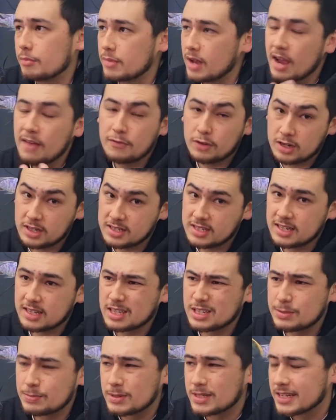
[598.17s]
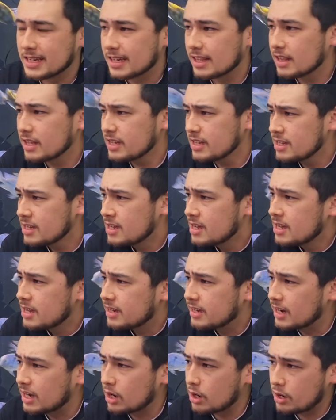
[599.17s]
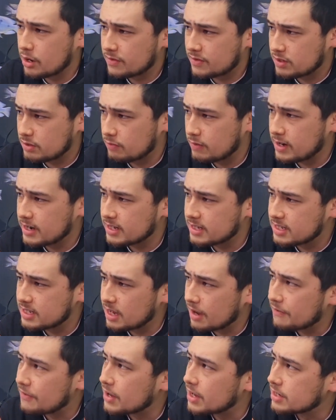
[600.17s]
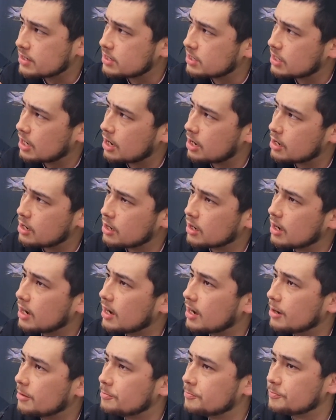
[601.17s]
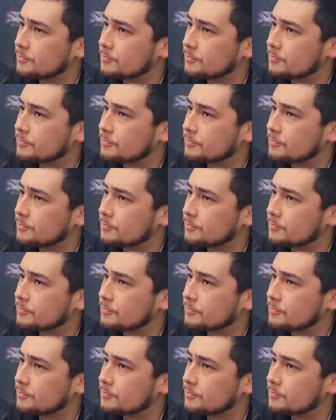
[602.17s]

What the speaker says: African cichlids particularly get a lot of surrendered stuff in, so